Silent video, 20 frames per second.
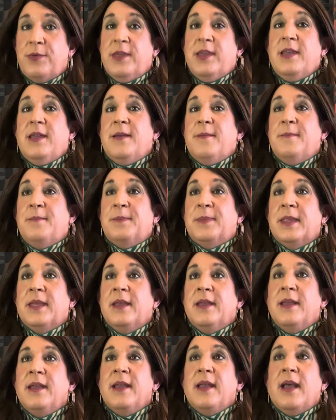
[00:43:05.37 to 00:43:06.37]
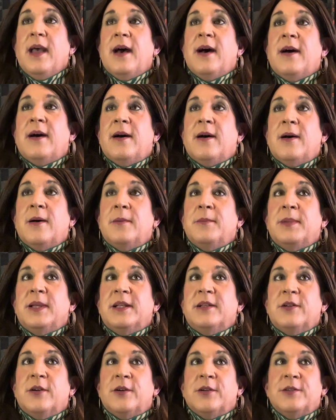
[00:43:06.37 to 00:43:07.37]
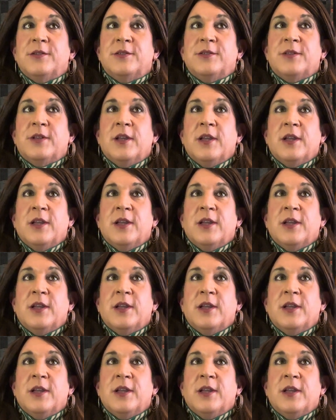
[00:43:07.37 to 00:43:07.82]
them, because